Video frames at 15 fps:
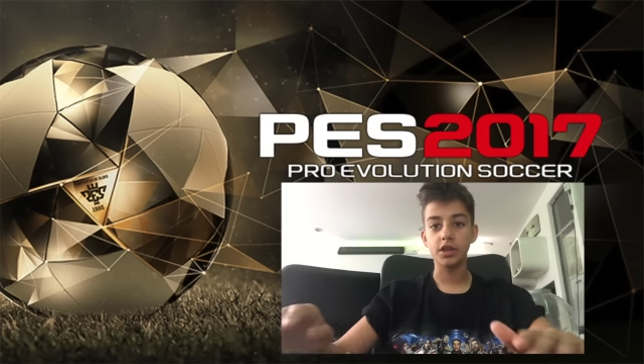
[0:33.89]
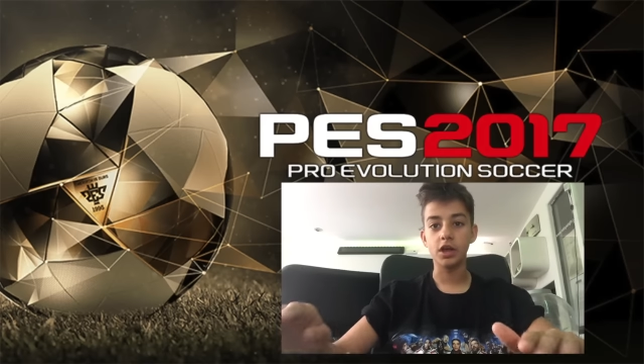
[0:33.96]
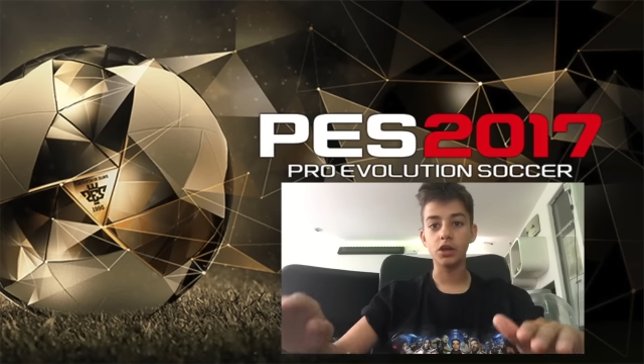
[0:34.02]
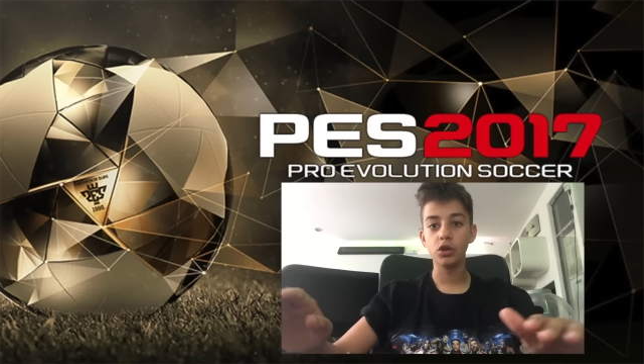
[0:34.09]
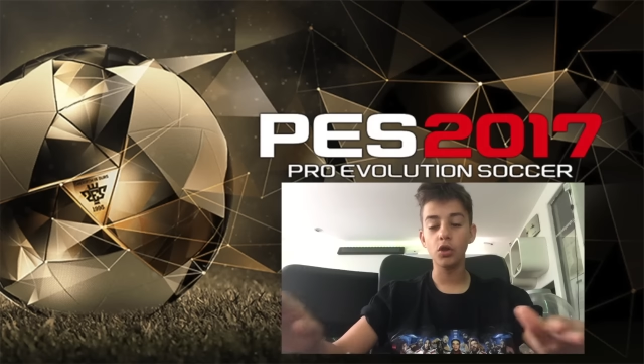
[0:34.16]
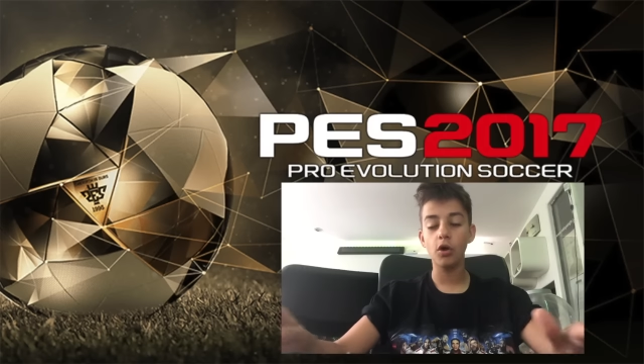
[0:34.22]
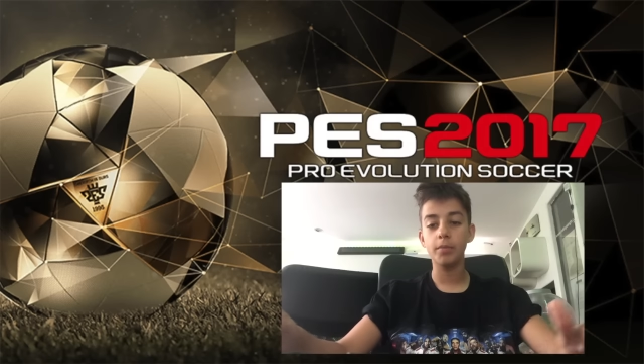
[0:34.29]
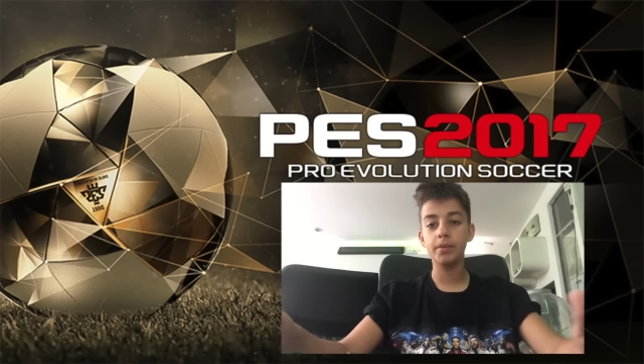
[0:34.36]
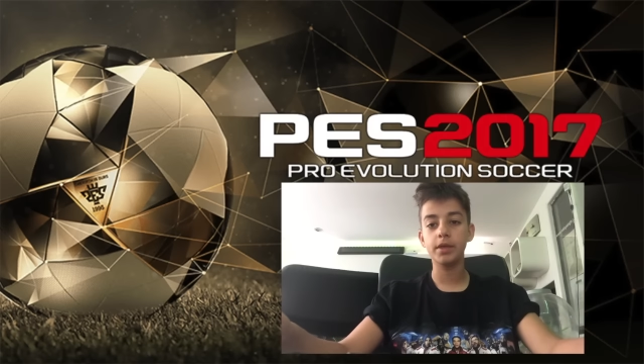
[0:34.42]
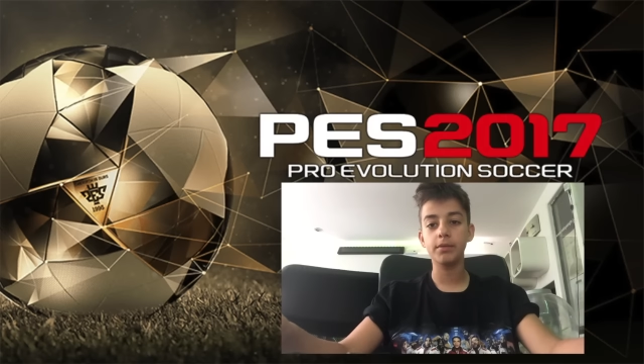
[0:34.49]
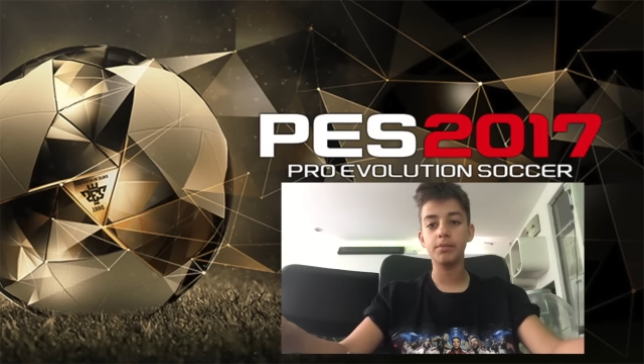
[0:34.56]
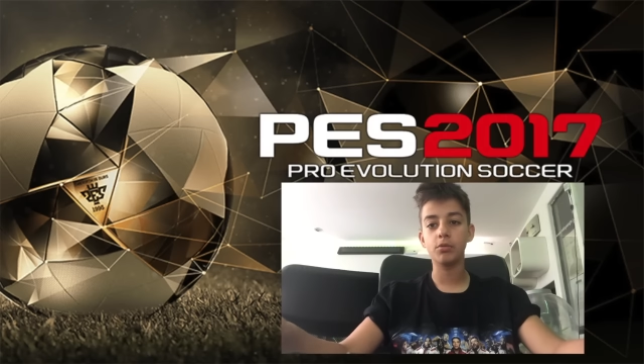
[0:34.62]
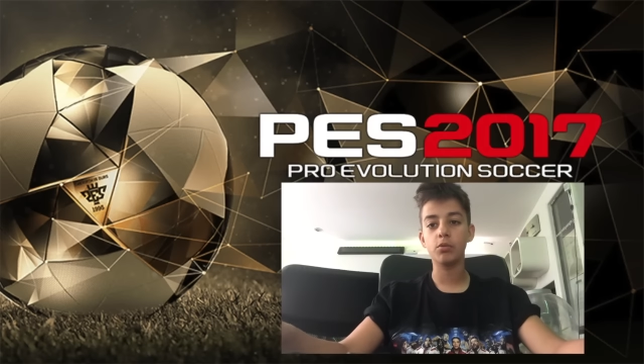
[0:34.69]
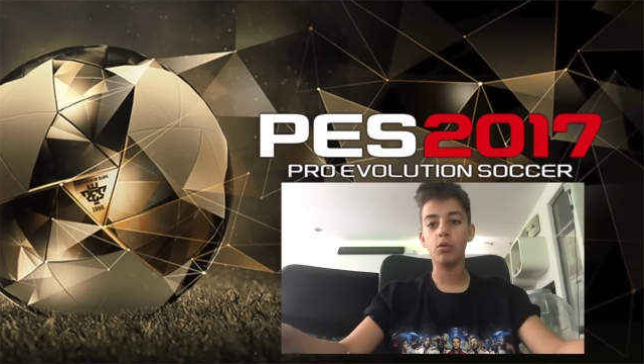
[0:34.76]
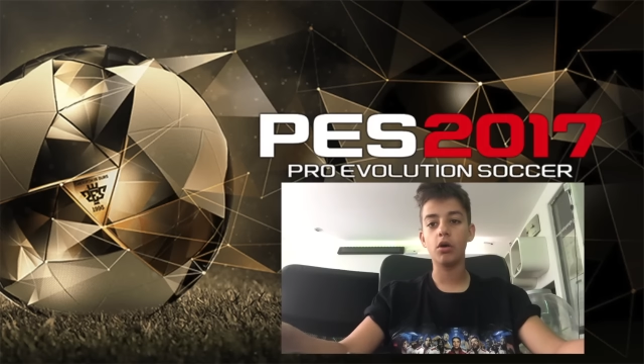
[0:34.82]
a lot of
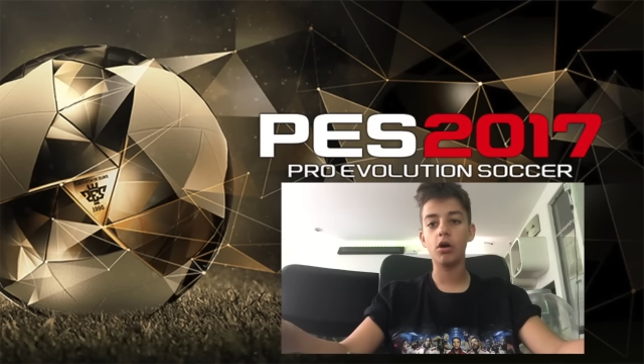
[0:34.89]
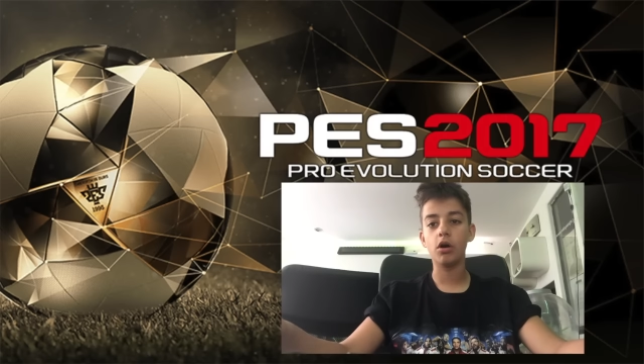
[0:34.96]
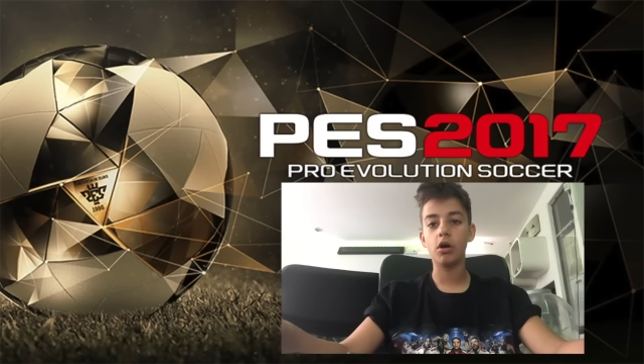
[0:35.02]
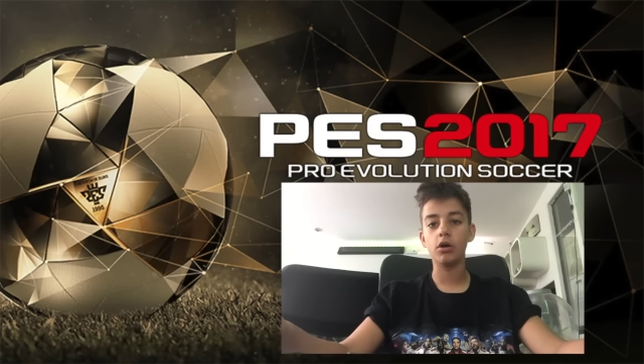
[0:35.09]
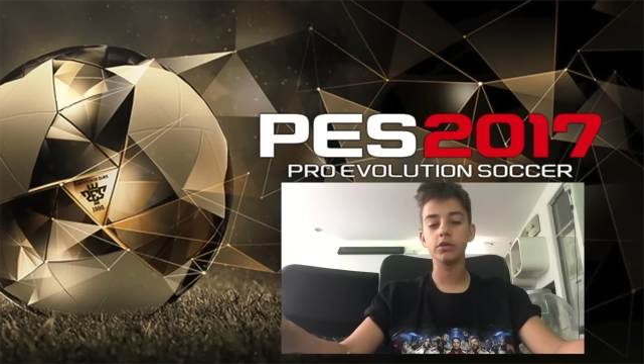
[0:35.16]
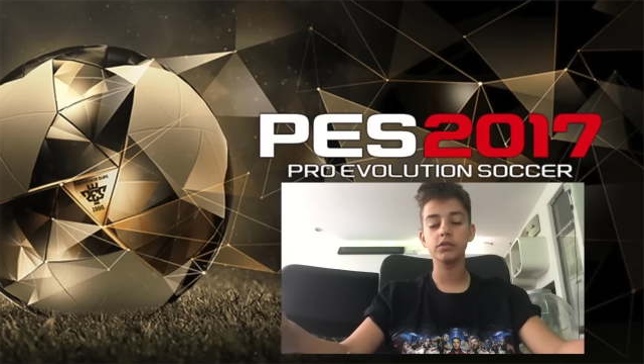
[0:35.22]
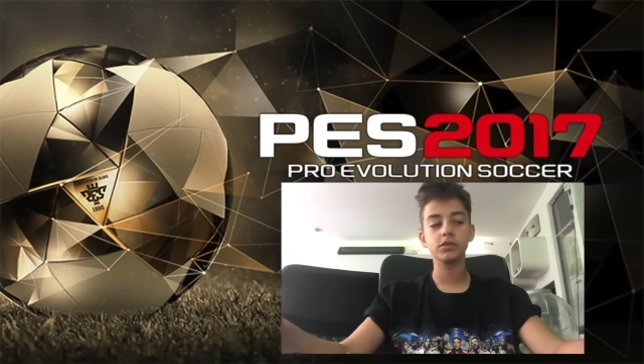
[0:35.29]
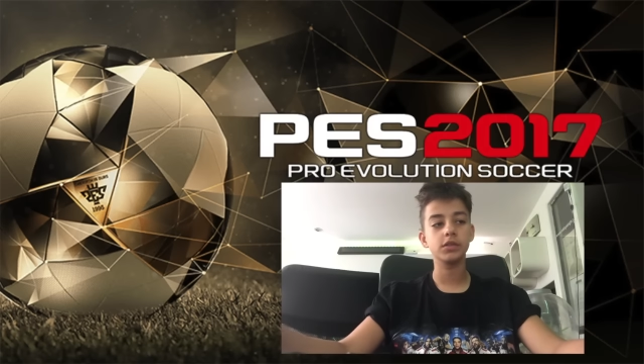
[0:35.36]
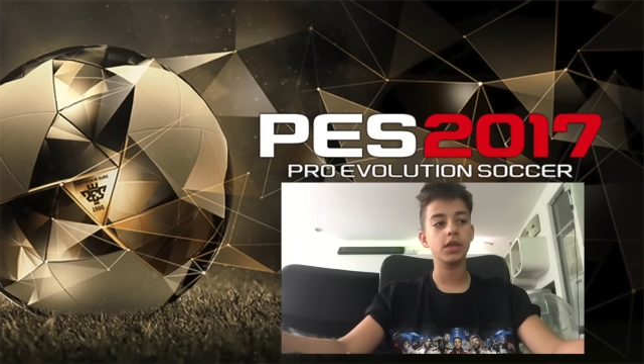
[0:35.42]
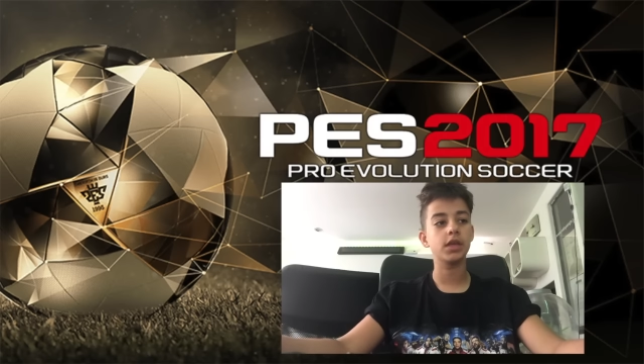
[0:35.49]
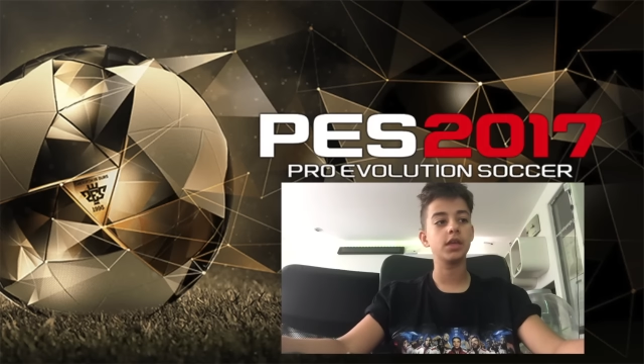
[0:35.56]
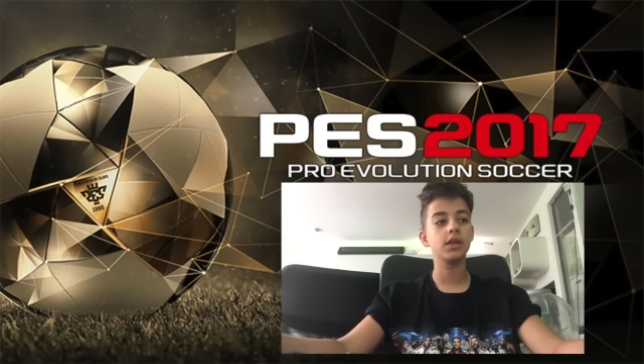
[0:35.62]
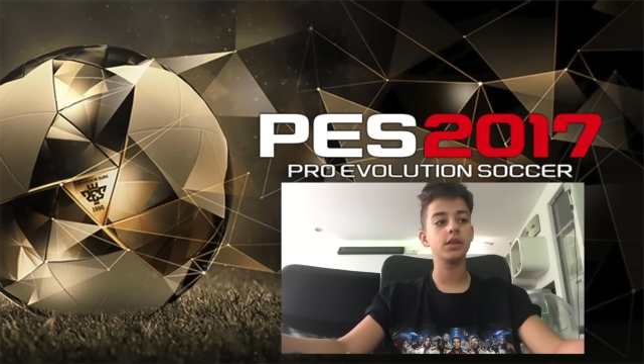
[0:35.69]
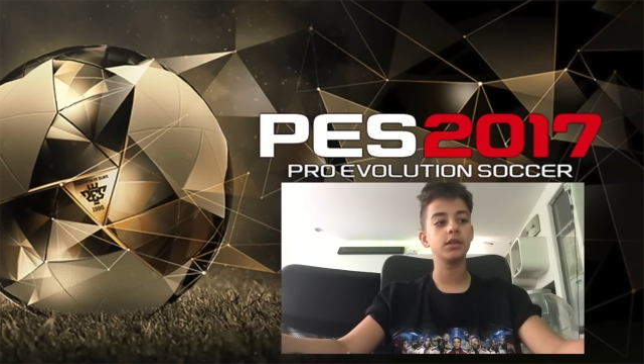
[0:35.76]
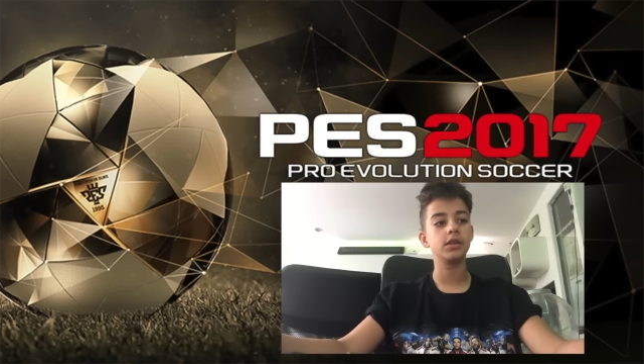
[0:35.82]
people are
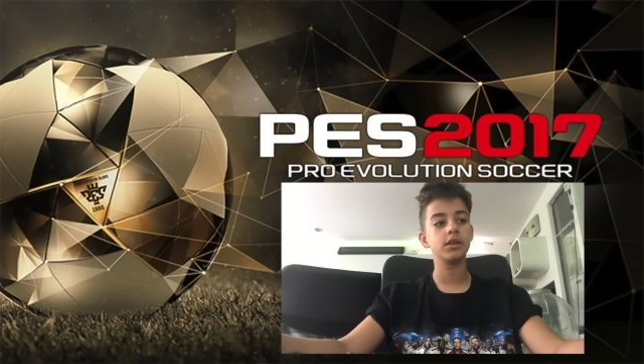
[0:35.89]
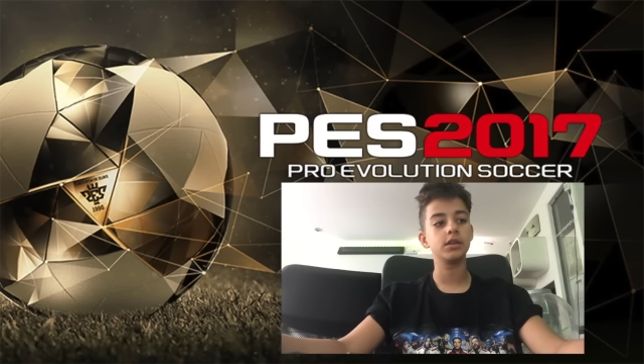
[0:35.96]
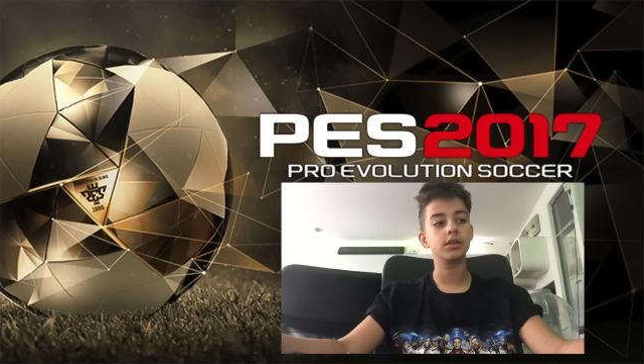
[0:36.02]
saying